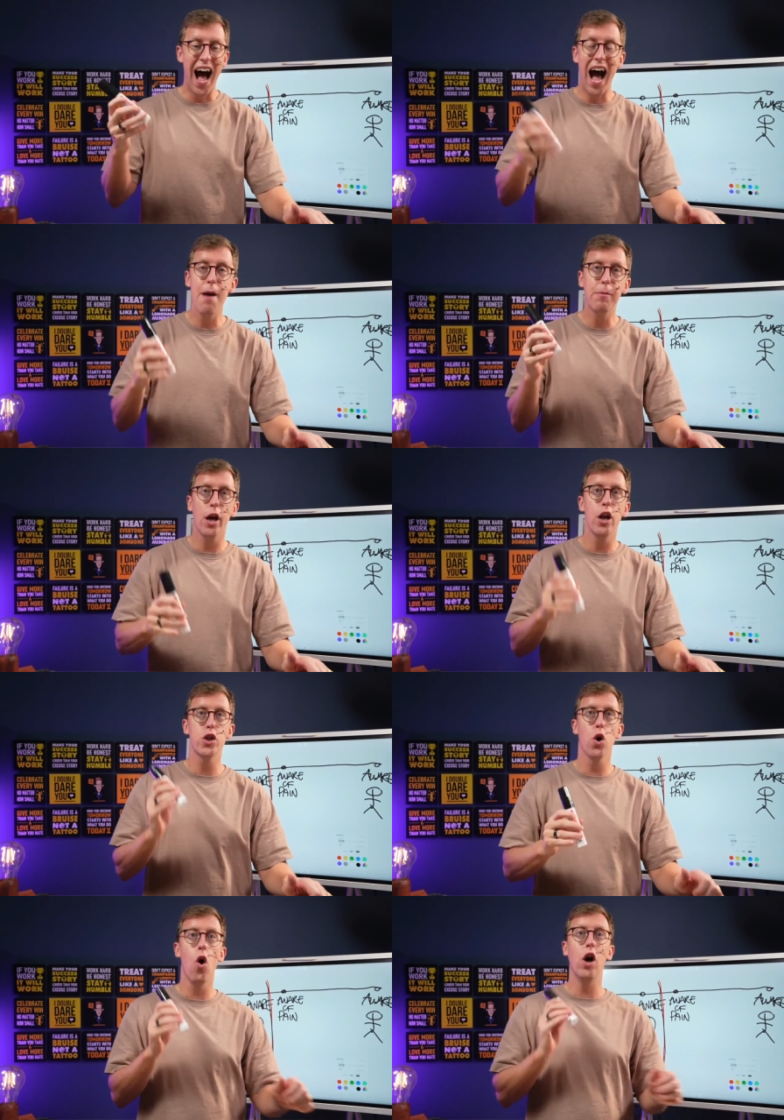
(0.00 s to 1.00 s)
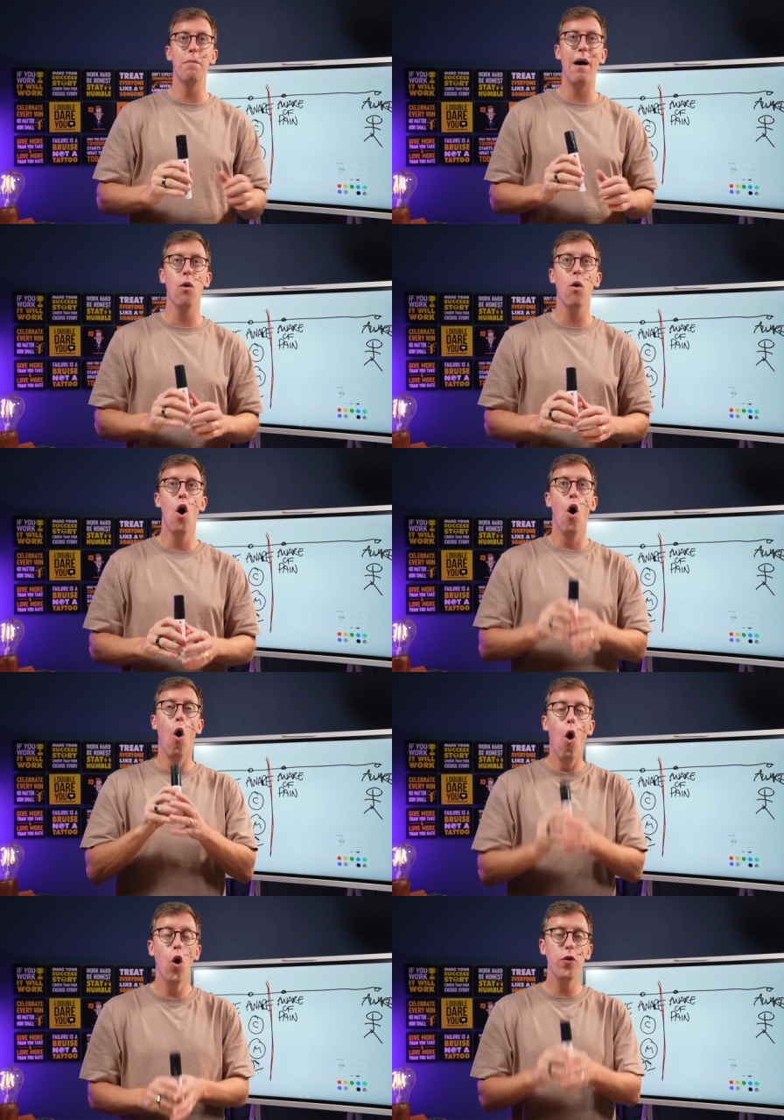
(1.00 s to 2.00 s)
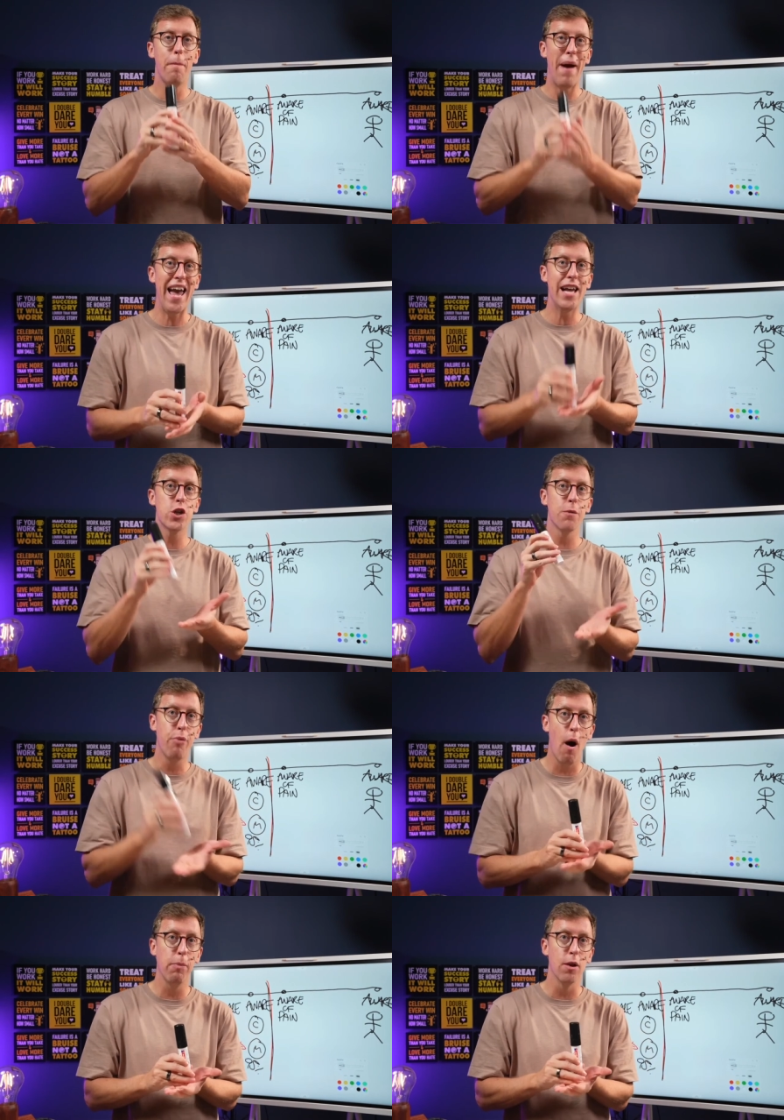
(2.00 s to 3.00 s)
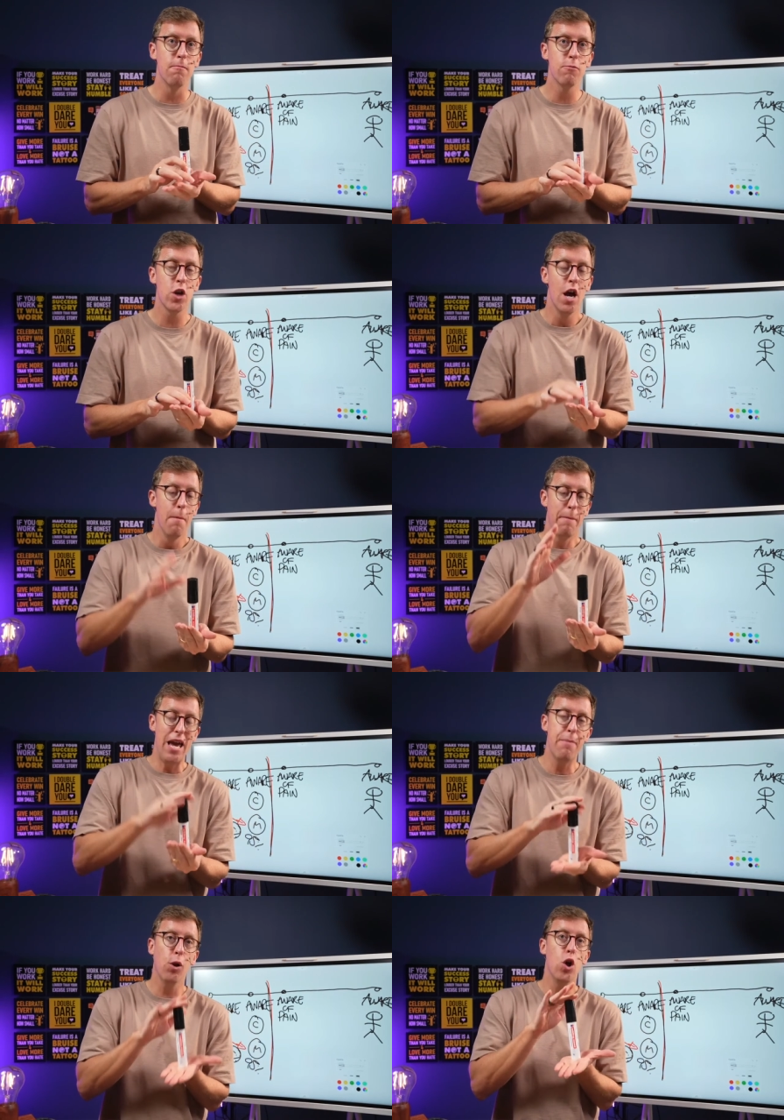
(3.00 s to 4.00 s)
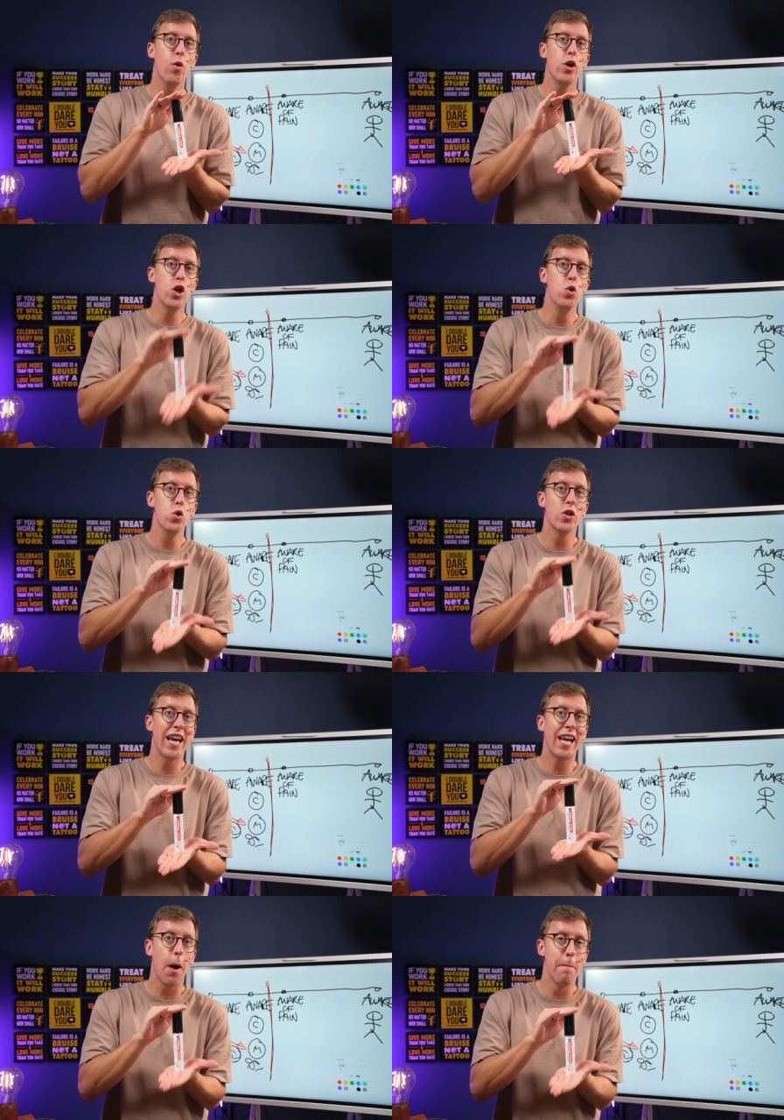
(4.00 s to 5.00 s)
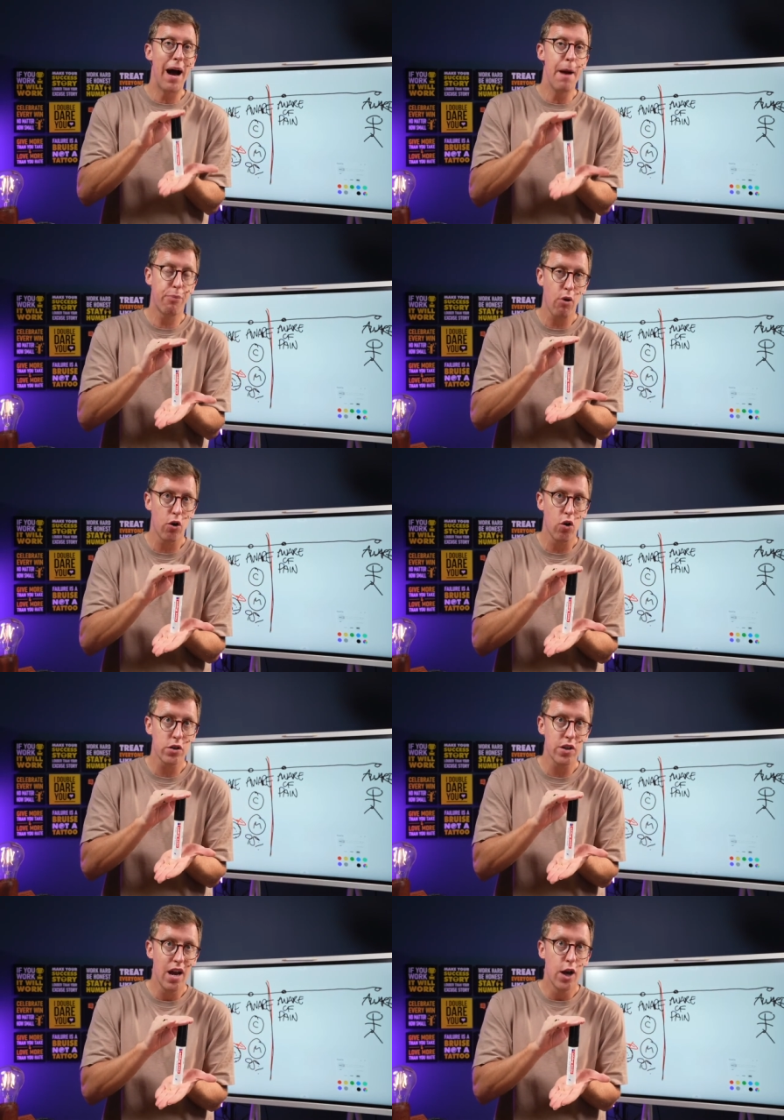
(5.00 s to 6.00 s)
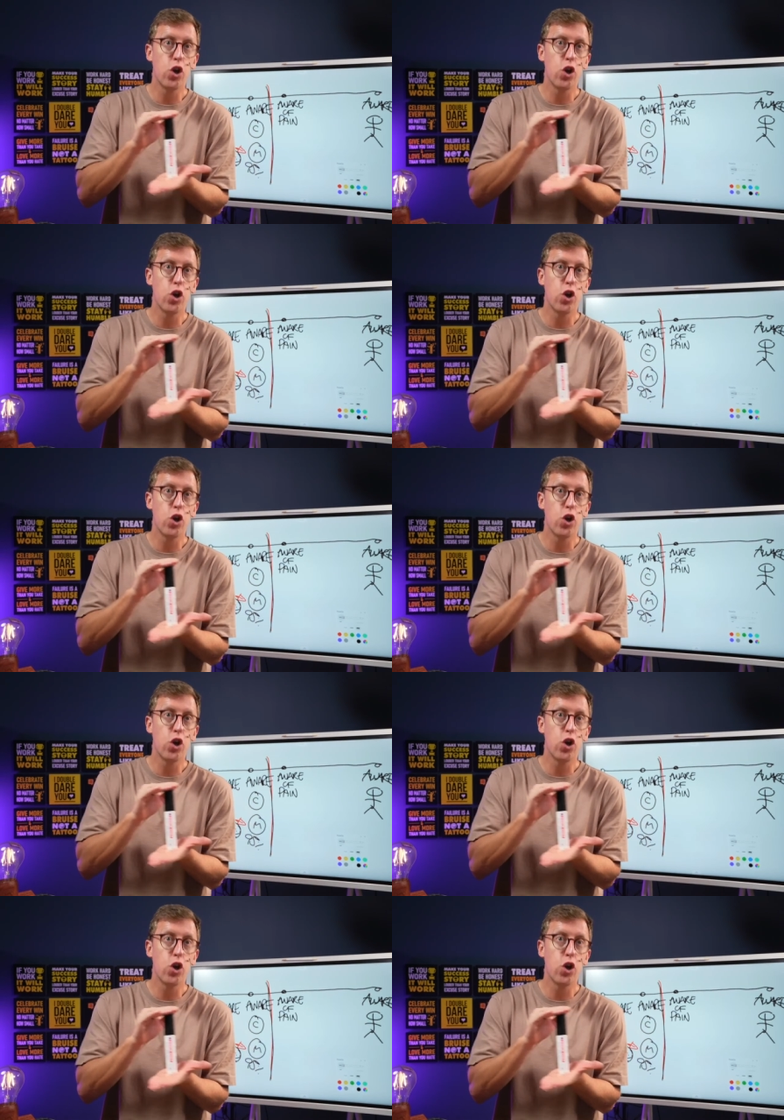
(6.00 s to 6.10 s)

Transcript: I'm going to talk about all the pains and problems people who are using my product